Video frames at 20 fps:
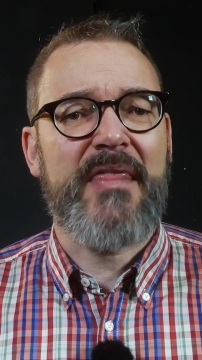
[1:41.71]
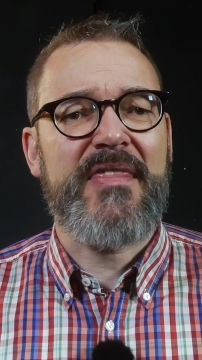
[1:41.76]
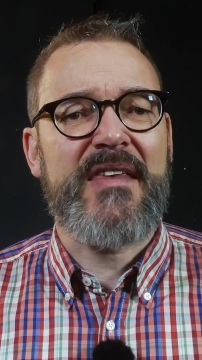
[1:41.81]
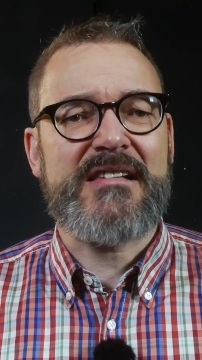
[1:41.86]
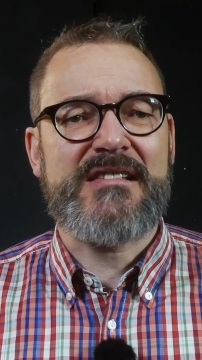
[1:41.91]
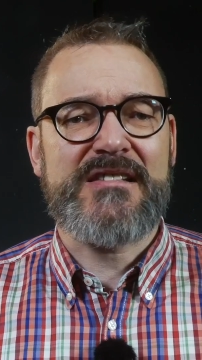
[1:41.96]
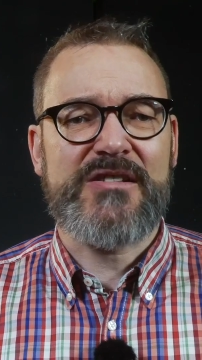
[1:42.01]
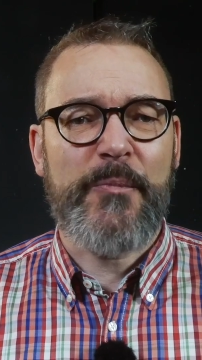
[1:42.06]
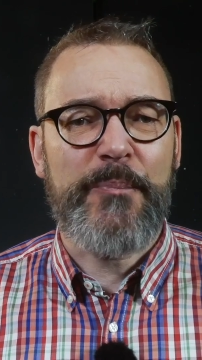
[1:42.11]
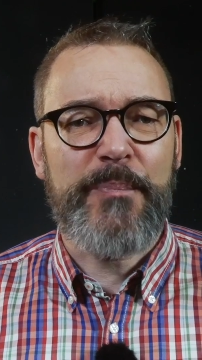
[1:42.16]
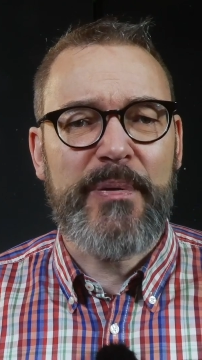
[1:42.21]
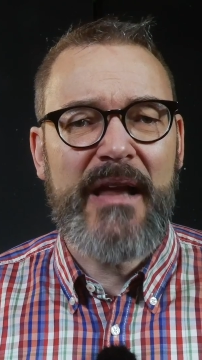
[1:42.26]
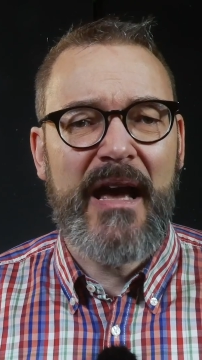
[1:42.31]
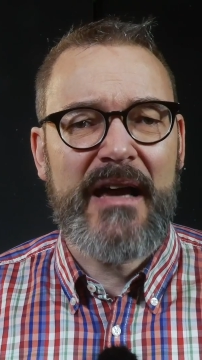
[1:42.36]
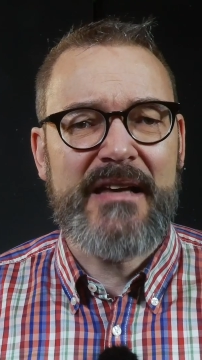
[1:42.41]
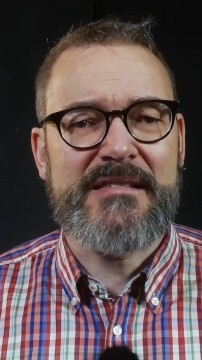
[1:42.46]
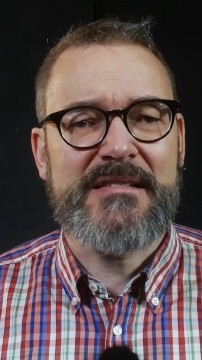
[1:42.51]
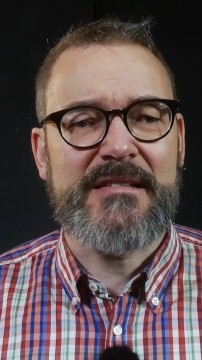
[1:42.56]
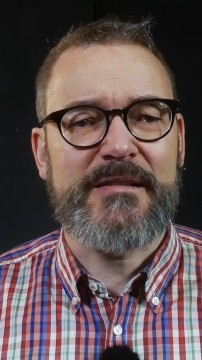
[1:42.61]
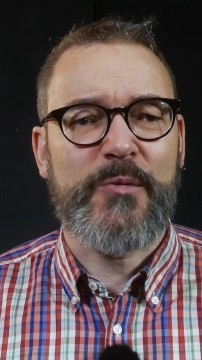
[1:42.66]
that
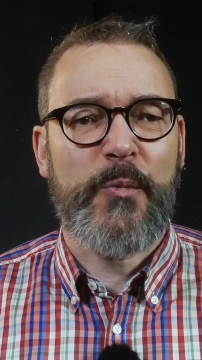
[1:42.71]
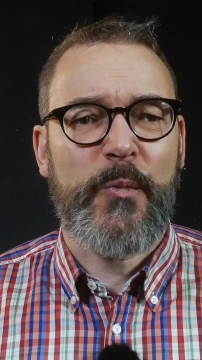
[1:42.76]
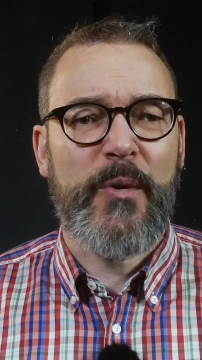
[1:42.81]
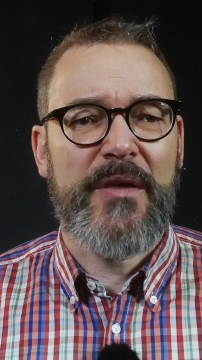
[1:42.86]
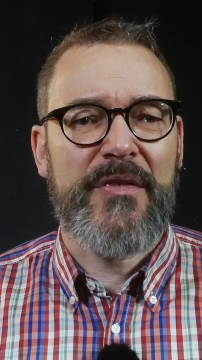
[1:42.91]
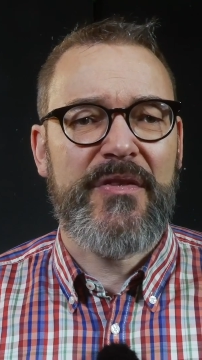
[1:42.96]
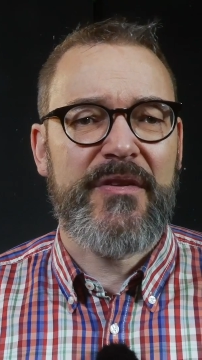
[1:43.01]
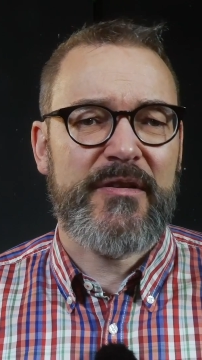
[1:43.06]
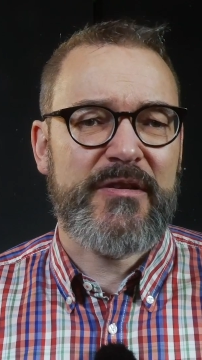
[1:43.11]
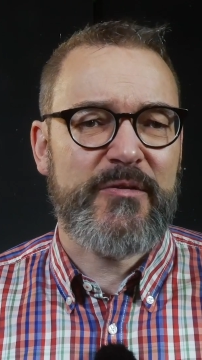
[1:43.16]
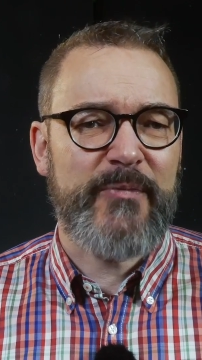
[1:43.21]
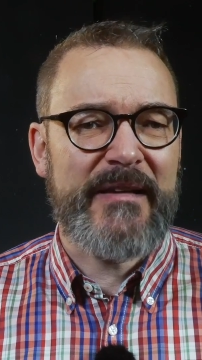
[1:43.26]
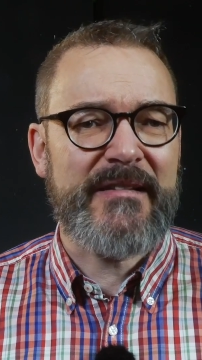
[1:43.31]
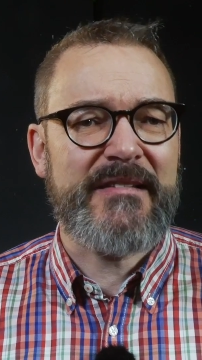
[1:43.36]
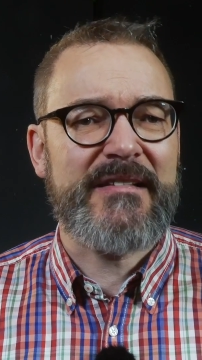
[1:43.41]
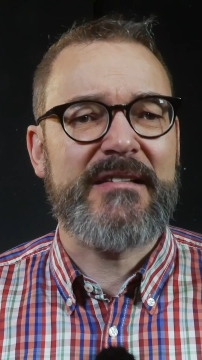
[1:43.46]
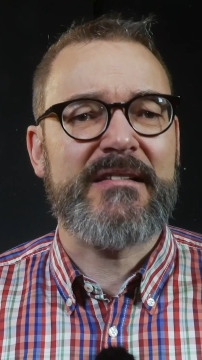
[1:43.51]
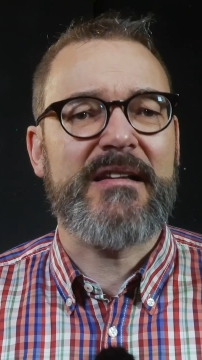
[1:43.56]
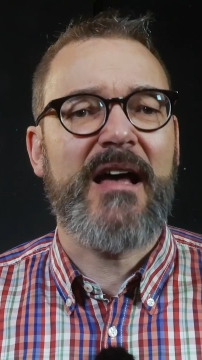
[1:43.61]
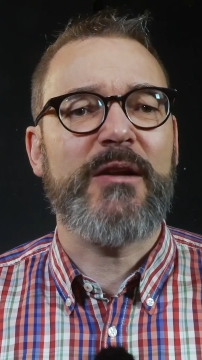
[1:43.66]
supplies it with
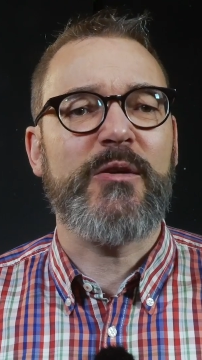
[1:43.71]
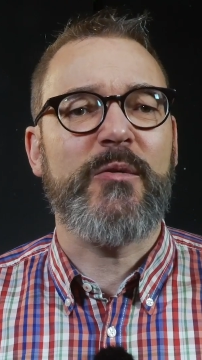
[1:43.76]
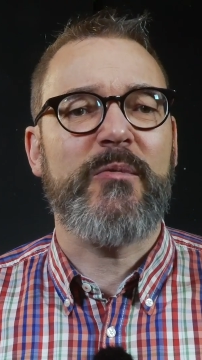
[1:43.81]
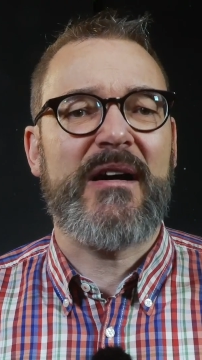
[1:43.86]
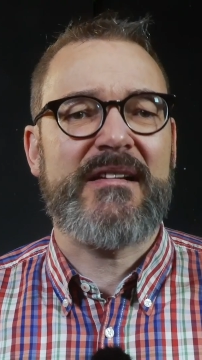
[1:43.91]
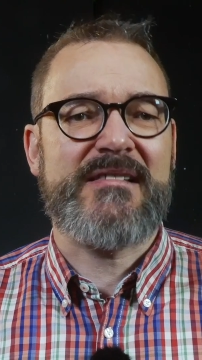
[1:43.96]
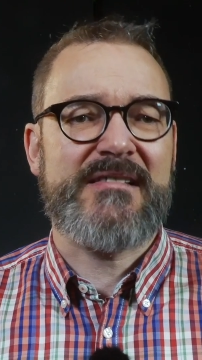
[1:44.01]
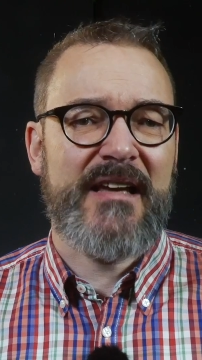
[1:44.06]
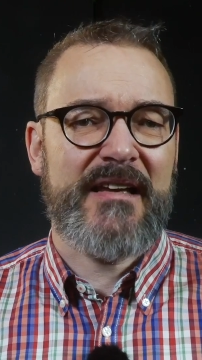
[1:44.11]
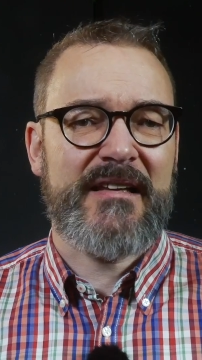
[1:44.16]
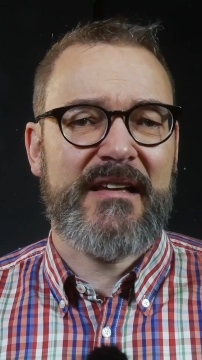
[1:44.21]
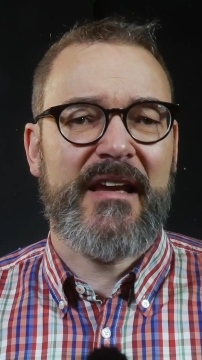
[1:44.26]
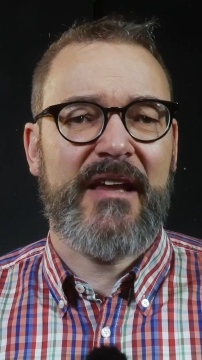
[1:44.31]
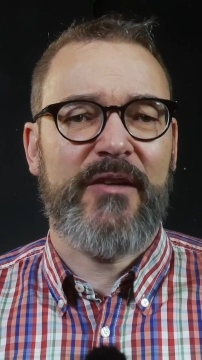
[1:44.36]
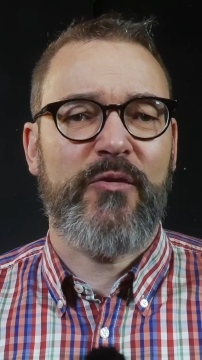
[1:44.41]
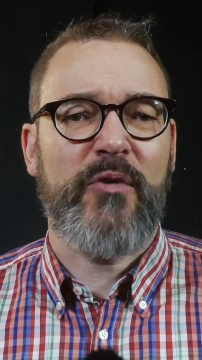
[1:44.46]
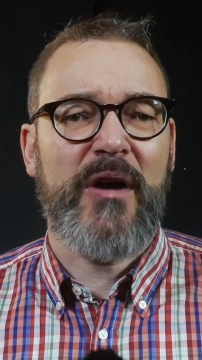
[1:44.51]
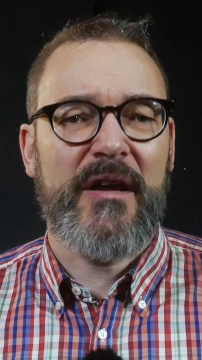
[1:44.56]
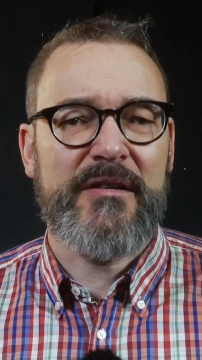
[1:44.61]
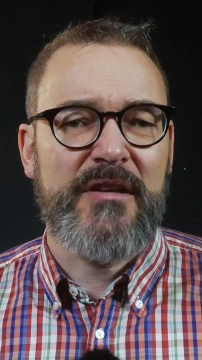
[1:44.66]
20 nanowatts and
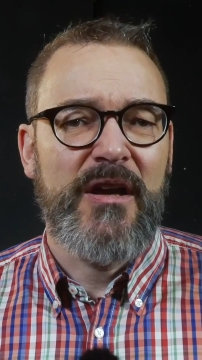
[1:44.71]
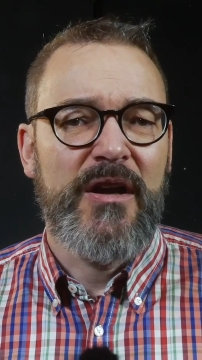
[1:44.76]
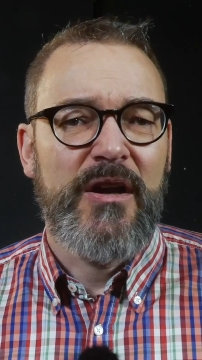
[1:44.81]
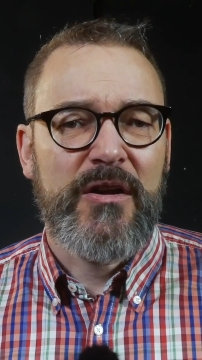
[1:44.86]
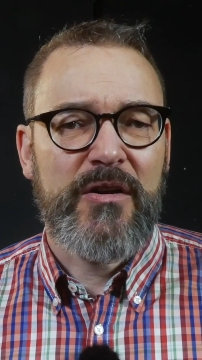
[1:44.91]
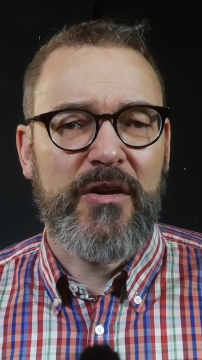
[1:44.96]
can run